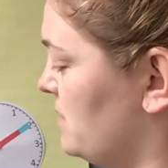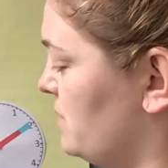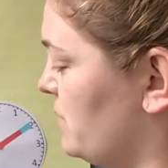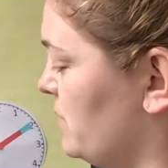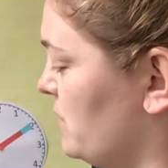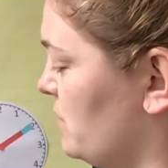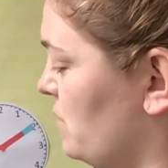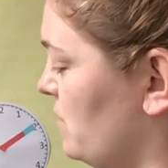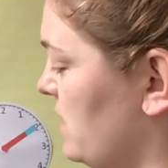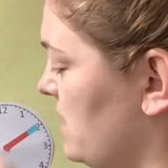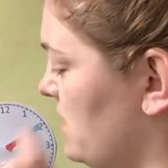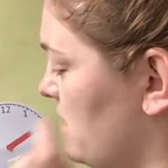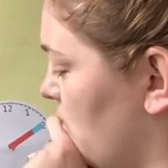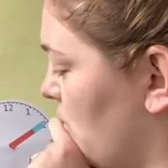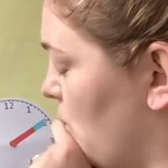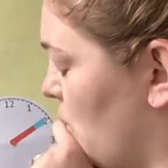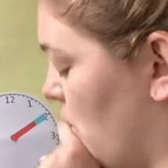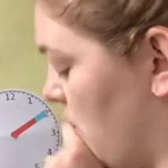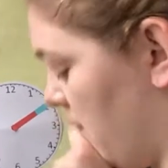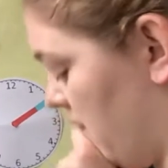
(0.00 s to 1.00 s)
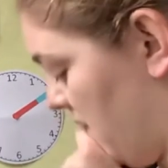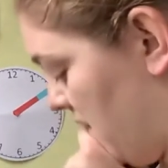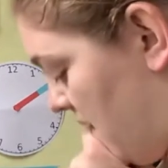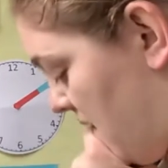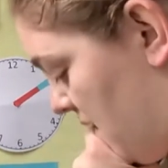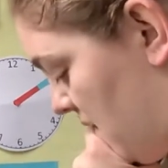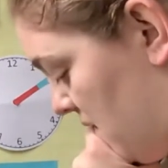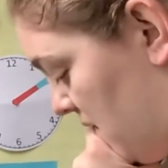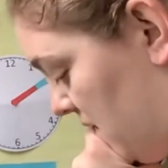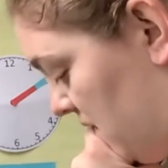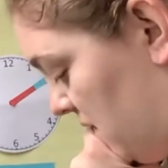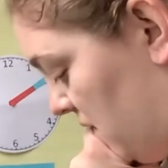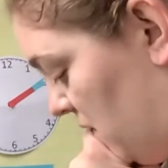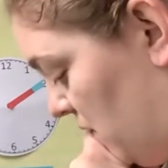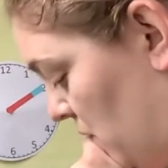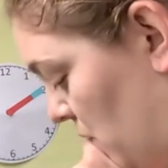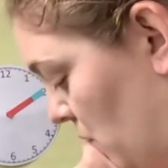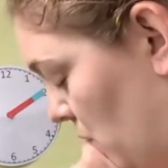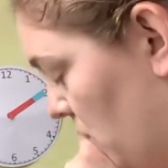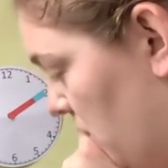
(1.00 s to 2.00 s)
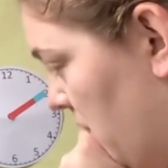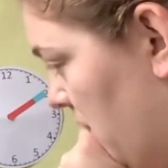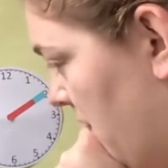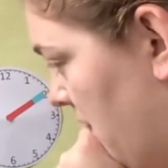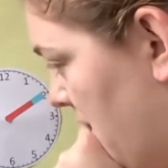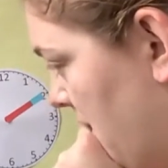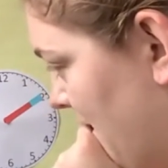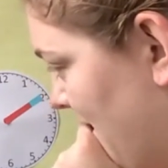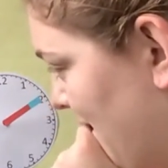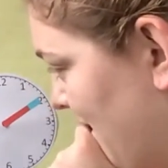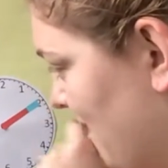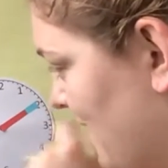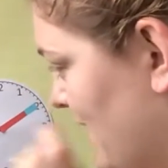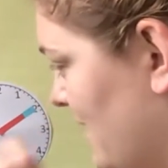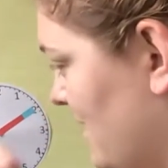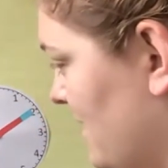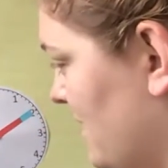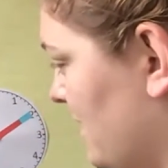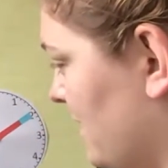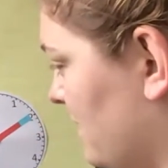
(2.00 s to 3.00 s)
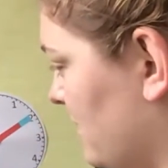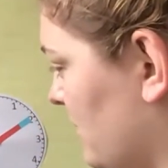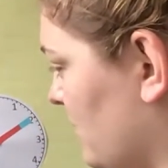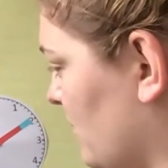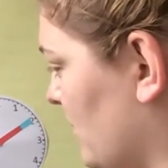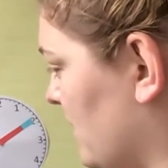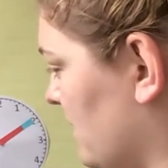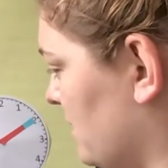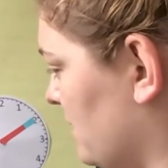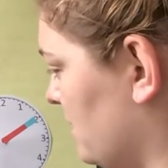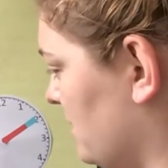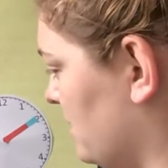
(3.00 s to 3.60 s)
between 1 and the 2. Okay, wait.